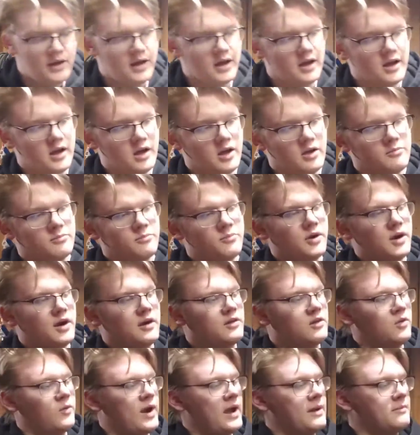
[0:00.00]
But
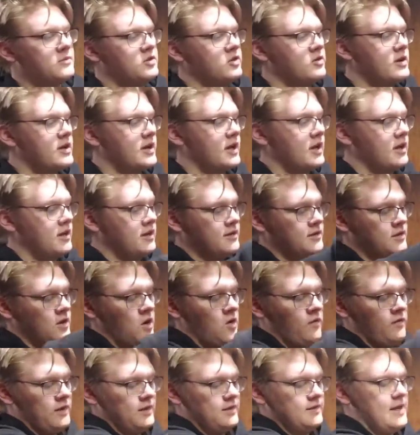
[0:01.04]
the way I'm doing it is
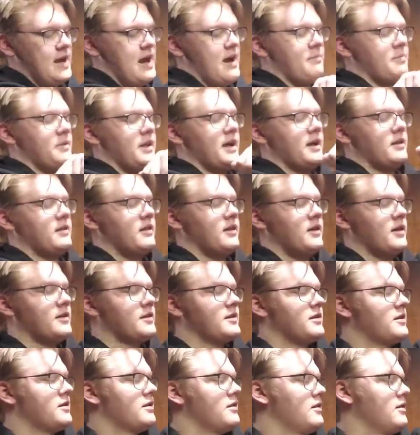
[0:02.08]
over the top like
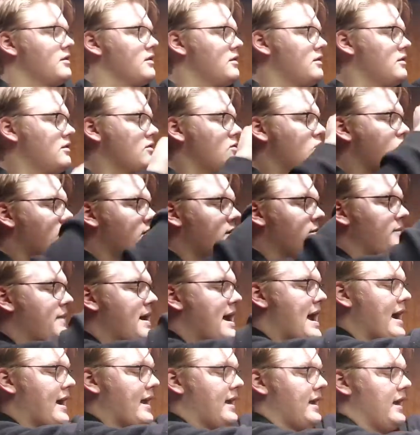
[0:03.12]
this, one
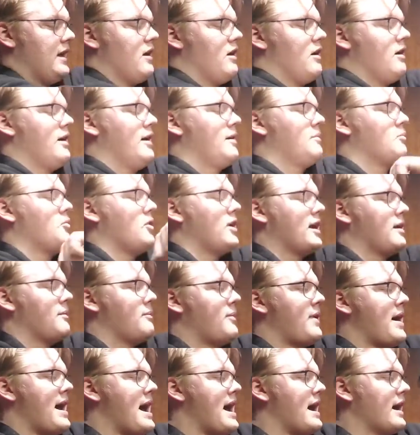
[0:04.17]
back here, and bring
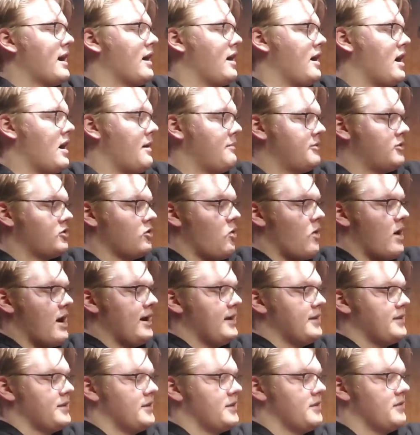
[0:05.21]
it back up
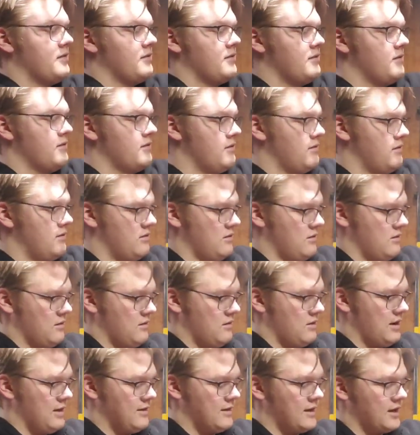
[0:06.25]

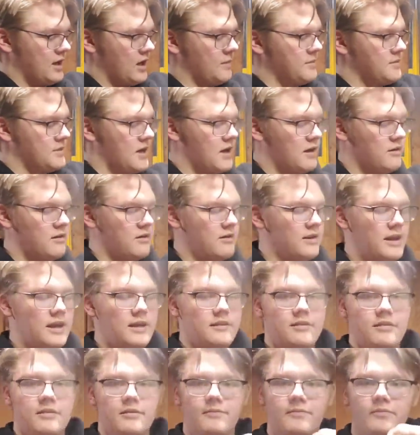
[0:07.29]
twice. And then it comes
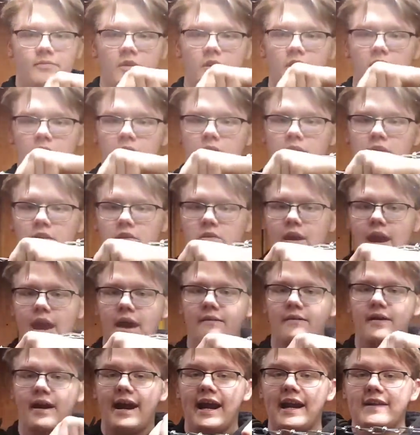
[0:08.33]
underneath. So you
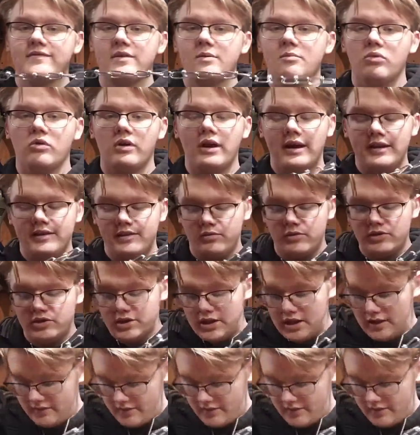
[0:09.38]
have kind of a brace, which